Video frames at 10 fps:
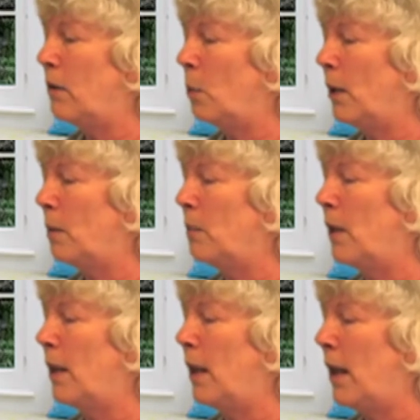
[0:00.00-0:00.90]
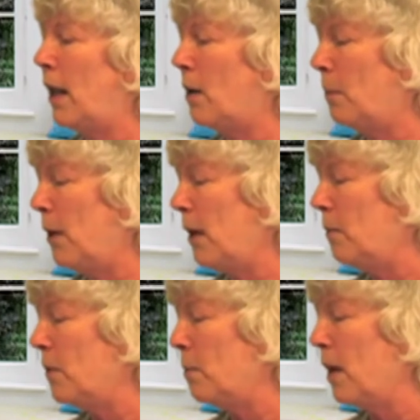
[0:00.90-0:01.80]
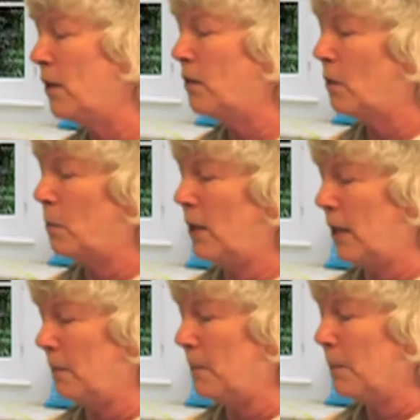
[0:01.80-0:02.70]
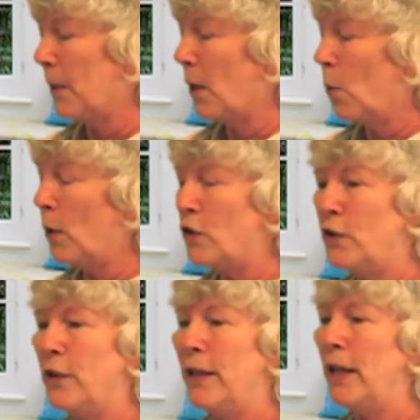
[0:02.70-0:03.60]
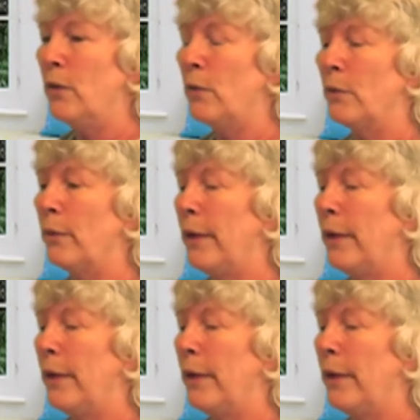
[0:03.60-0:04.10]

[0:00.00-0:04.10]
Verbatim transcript: we have in Abib, the month of Abib, which neither